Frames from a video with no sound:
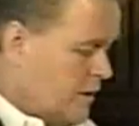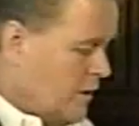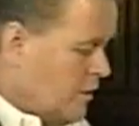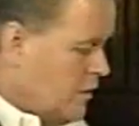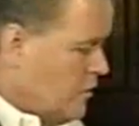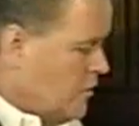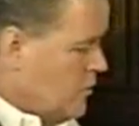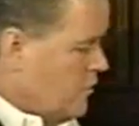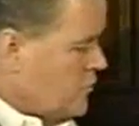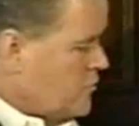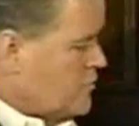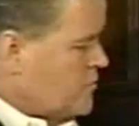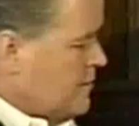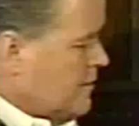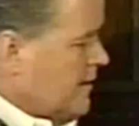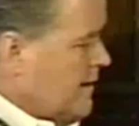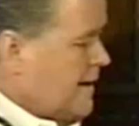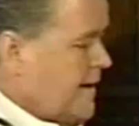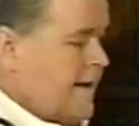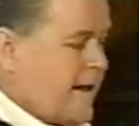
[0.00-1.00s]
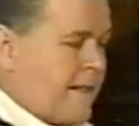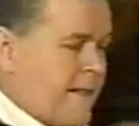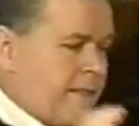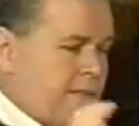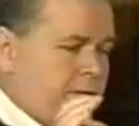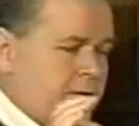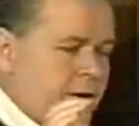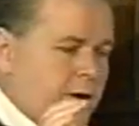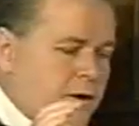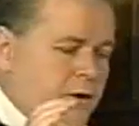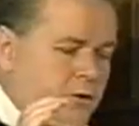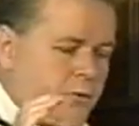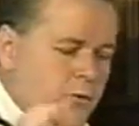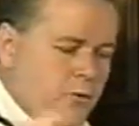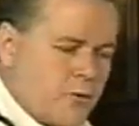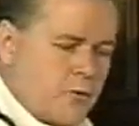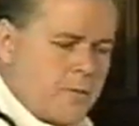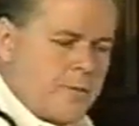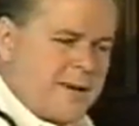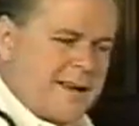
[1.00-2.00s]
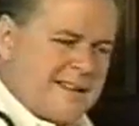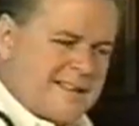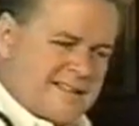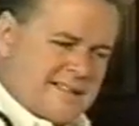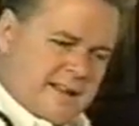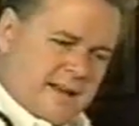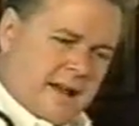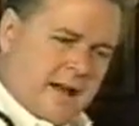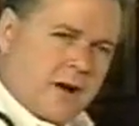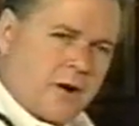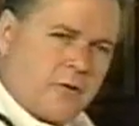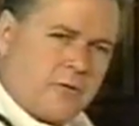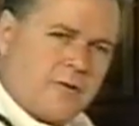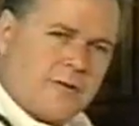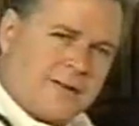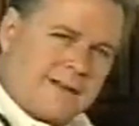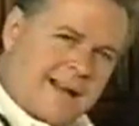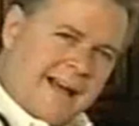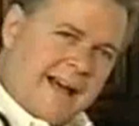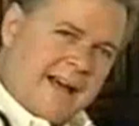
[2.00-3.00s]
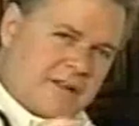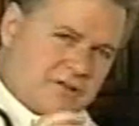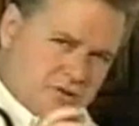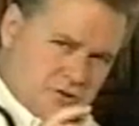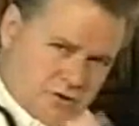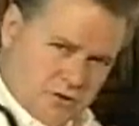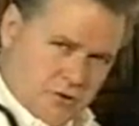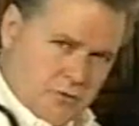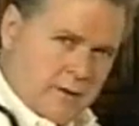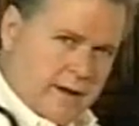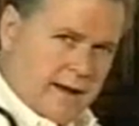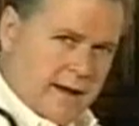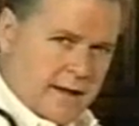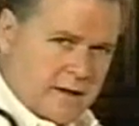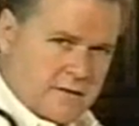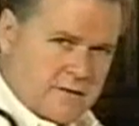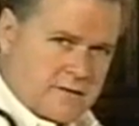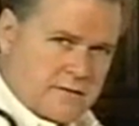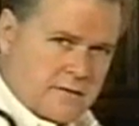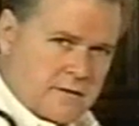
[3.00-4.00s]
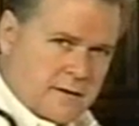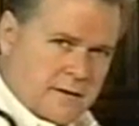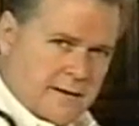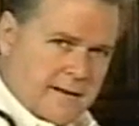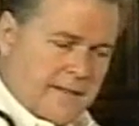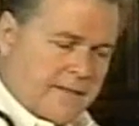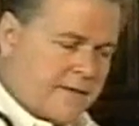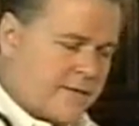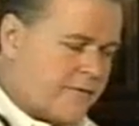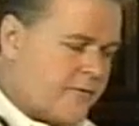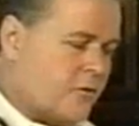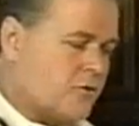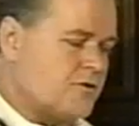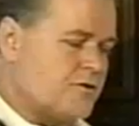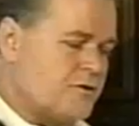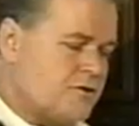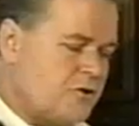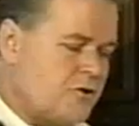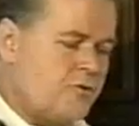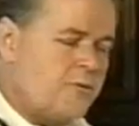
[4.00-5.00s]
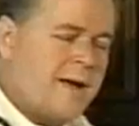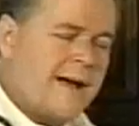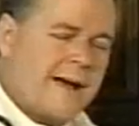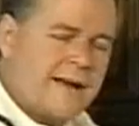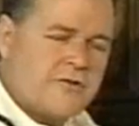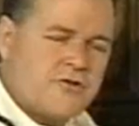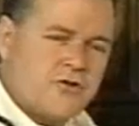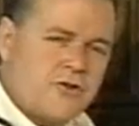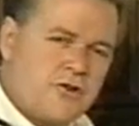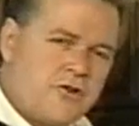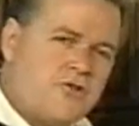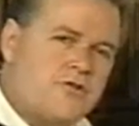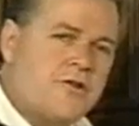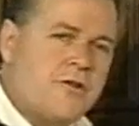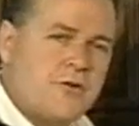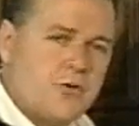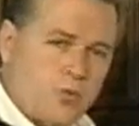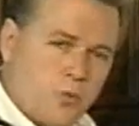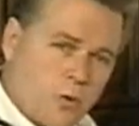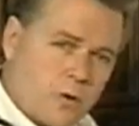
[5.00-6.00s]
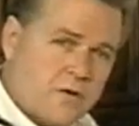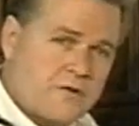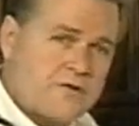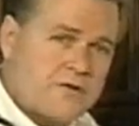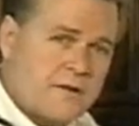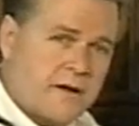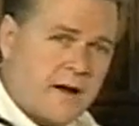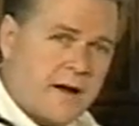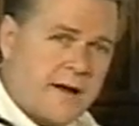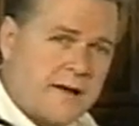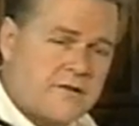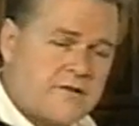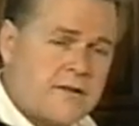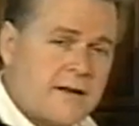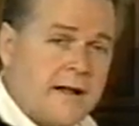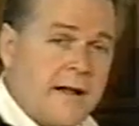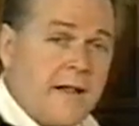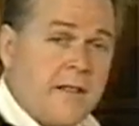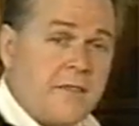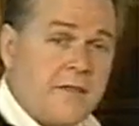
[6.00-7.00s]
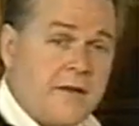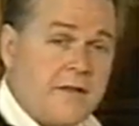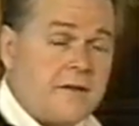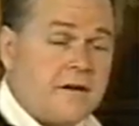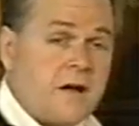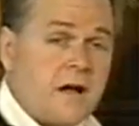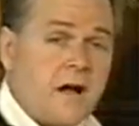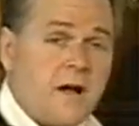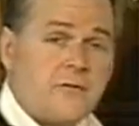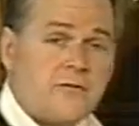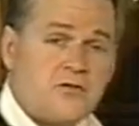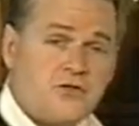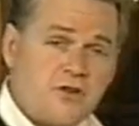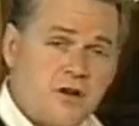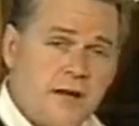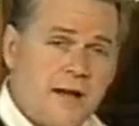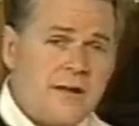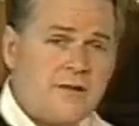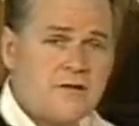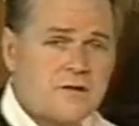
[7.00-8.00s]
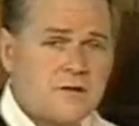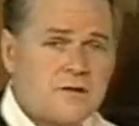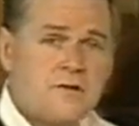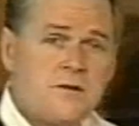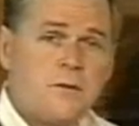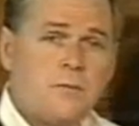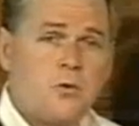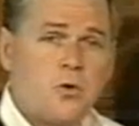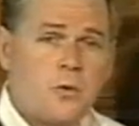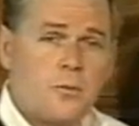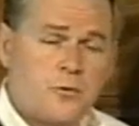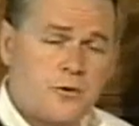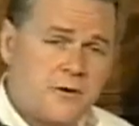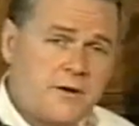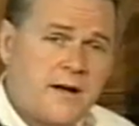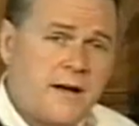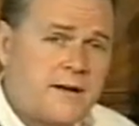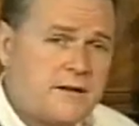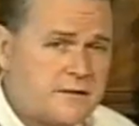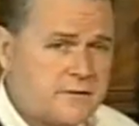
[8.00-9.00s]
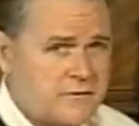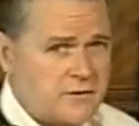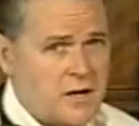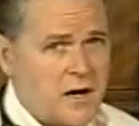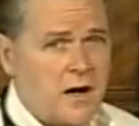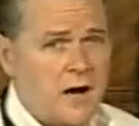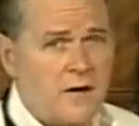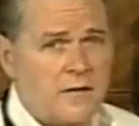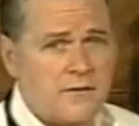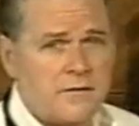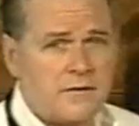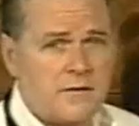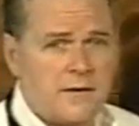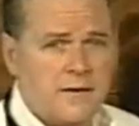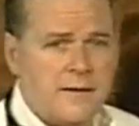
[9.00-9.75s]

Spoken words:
Usually the croupy sound lasts 2 days. The first 2 nights are usually the worst nights. Then the cough changes to a more productive cough.